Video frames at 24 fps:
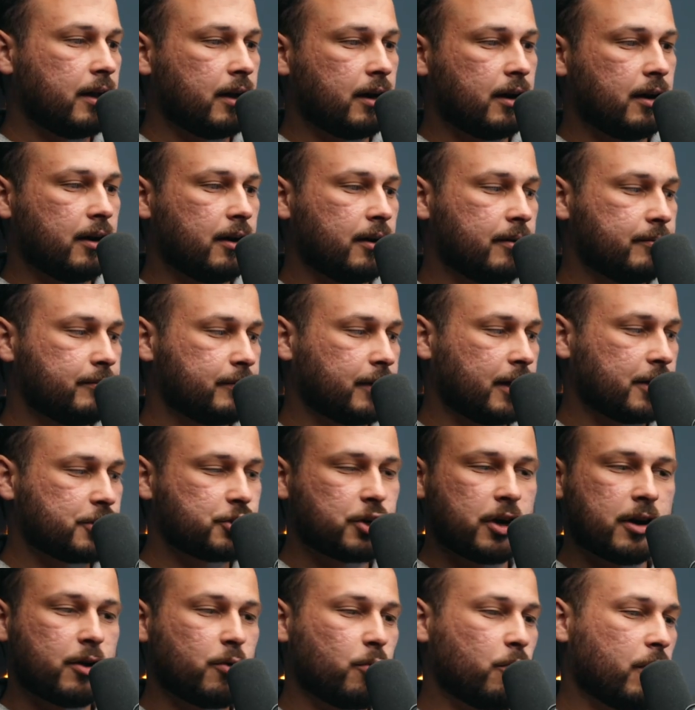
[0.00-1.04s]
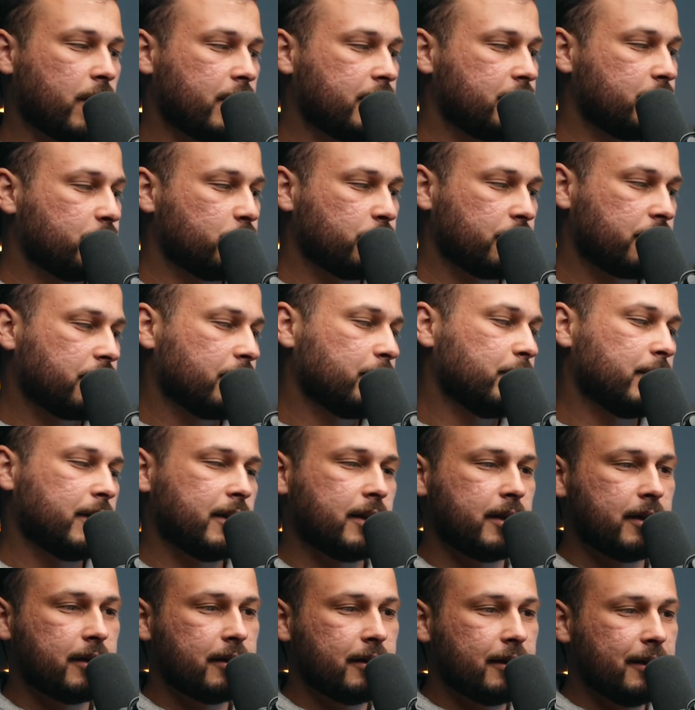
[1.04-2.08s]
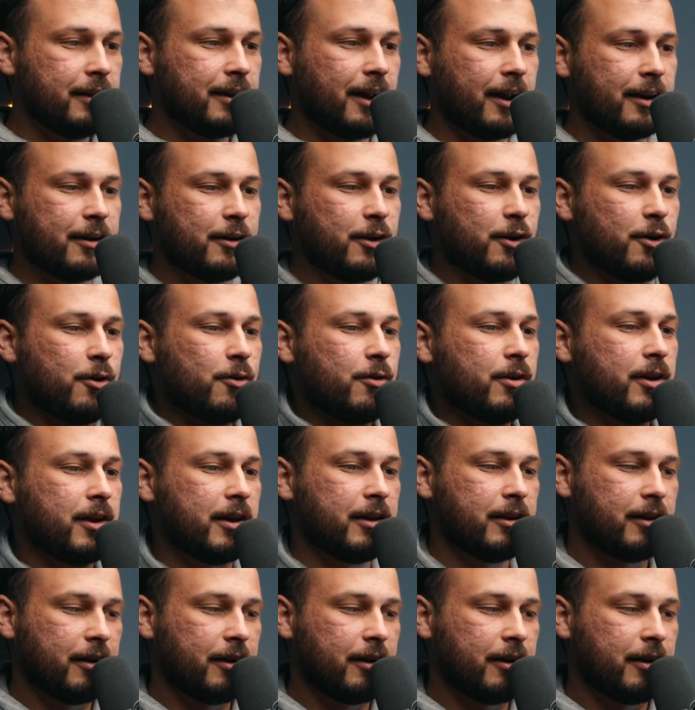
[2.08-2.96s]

um, I shot a wedding with a buddy in Idaho.